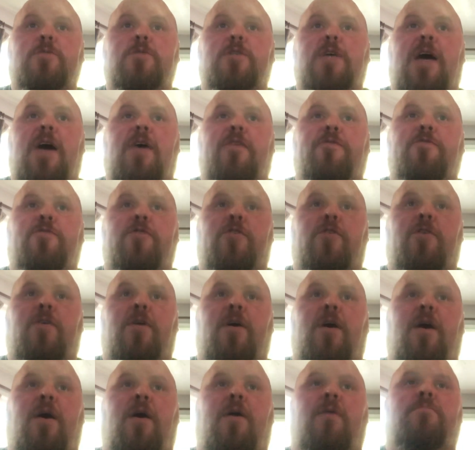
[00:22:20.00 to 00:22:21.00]

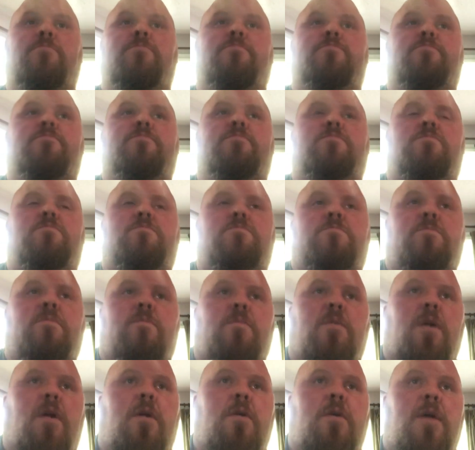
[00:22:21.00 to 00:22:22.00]
after
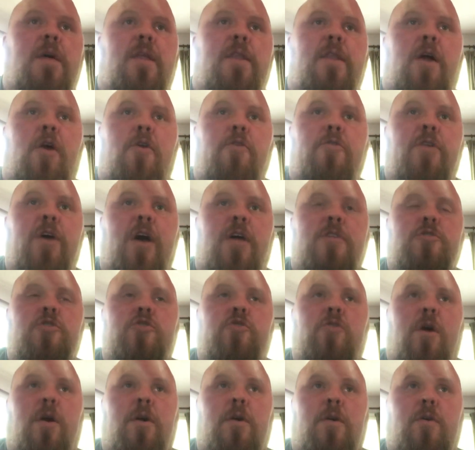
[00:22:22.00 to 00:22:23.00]
getting our nuts
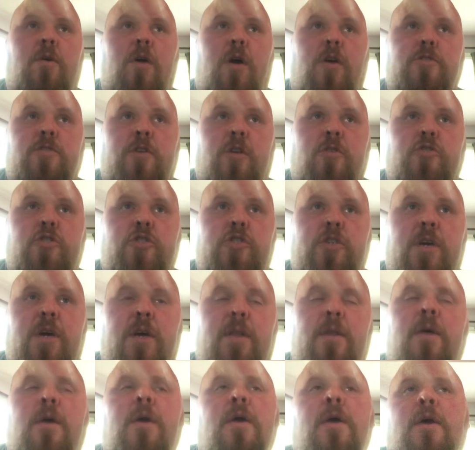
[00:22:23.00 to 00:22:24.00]
drug across our
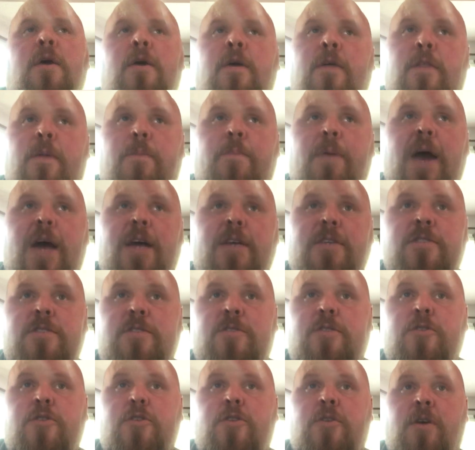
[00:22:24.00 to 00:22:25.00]
chin the
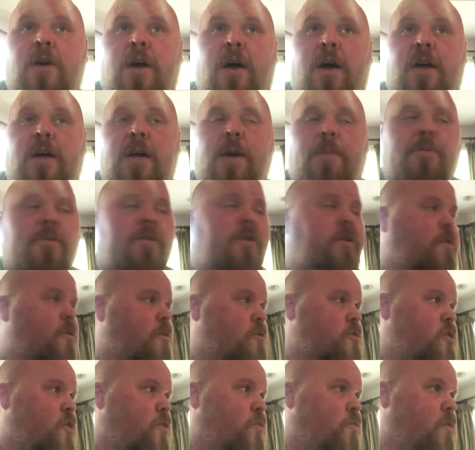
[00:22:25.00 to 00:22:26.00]
past couple of
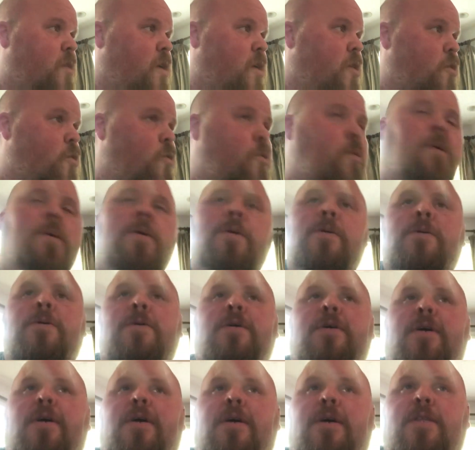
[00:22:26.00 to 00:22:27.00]
years in a row.
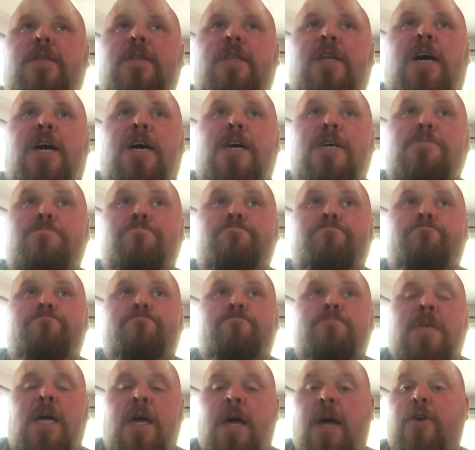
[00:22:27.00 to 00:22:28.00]
And
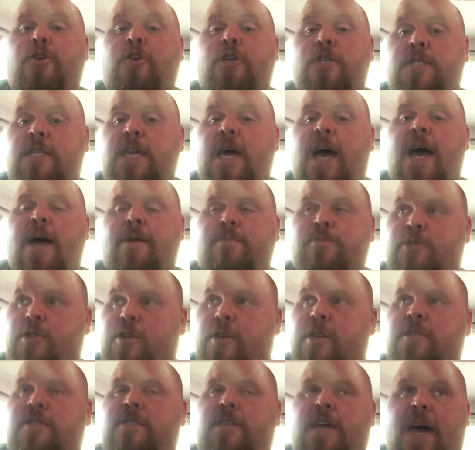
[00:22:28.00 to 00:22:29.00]
good
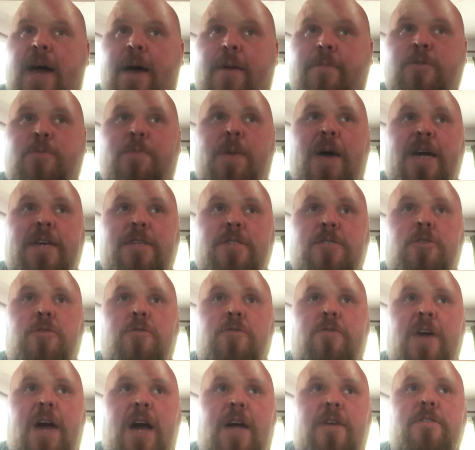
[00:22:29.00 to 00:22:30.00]
times back in
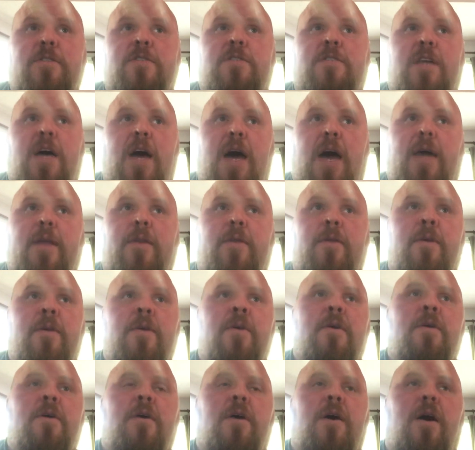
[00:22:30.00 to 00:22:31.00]
2009.
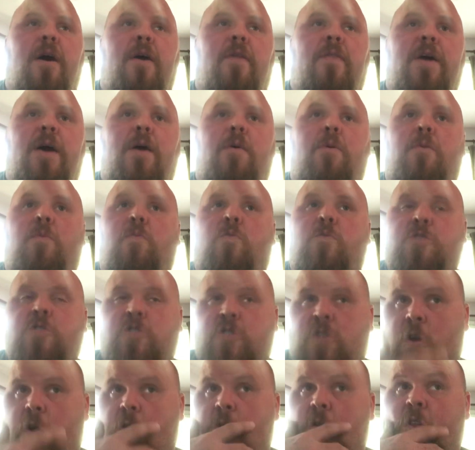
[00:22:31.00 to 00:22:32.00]
That one was
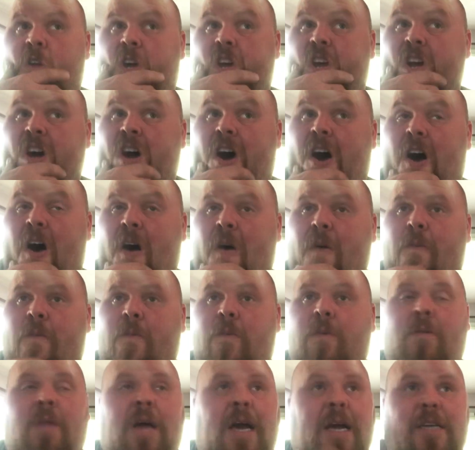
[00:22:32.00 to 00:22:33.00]
certainly,
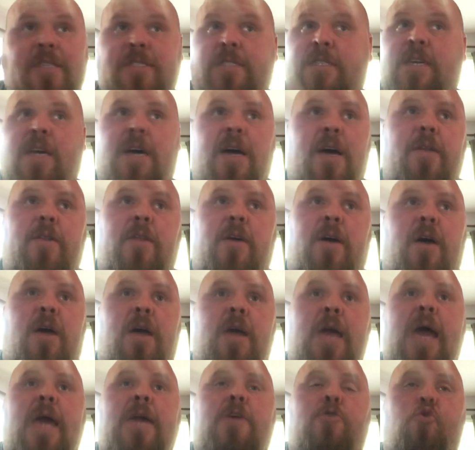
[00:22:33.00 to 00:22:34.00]
like I said,
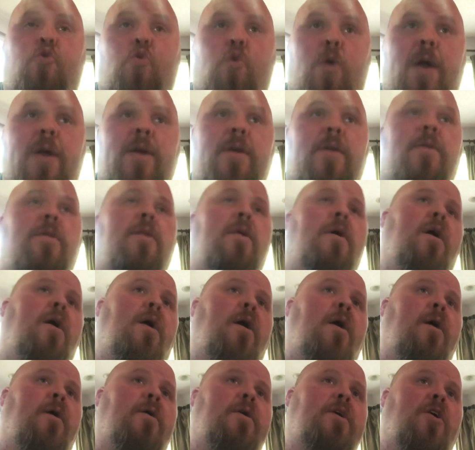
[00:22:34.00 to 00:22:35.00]
a great
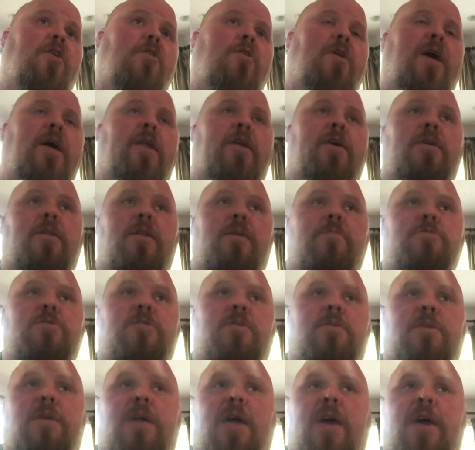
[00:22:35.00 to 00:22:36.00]

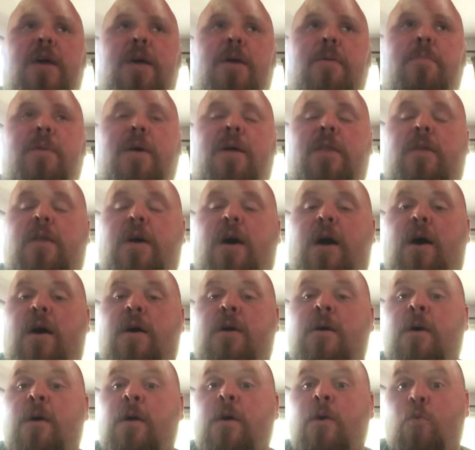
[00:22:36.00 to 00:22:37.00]
Carolina-Clemson game and
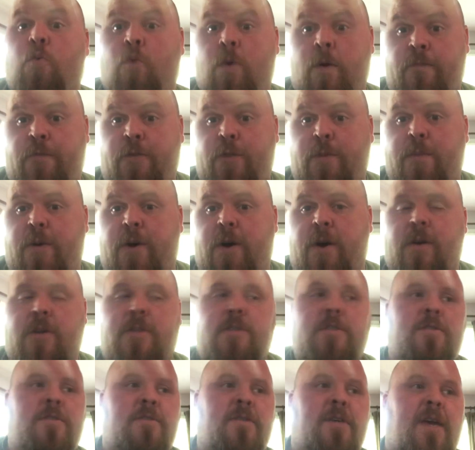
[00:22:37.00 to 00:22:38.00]
one for the
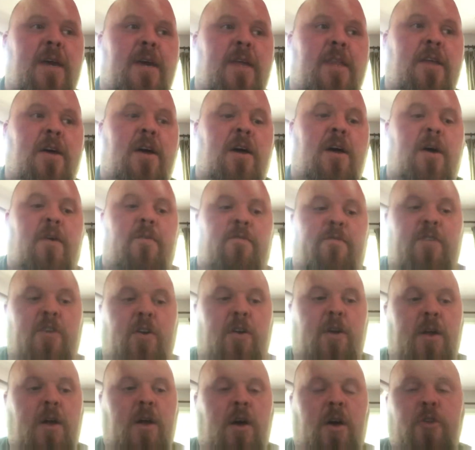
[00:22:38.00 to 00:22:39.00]
books and a
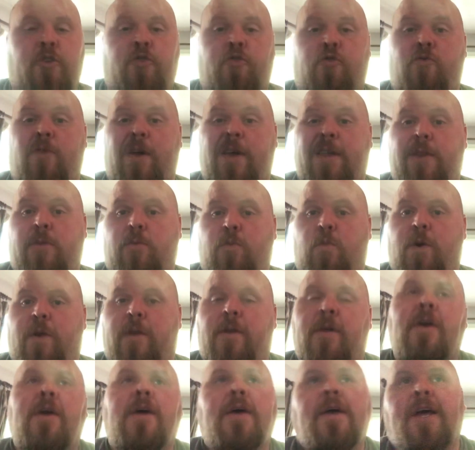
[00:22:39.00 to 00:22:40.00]
very underrated
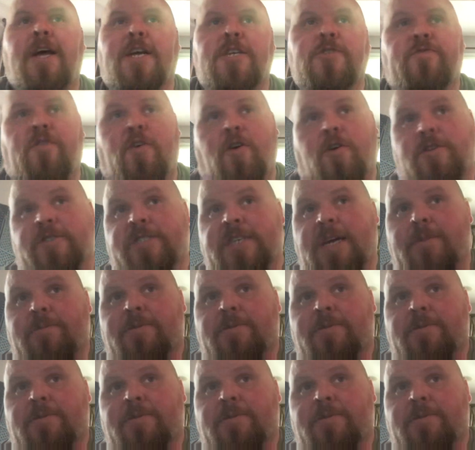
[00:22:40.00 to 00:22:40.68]
one as far as I'm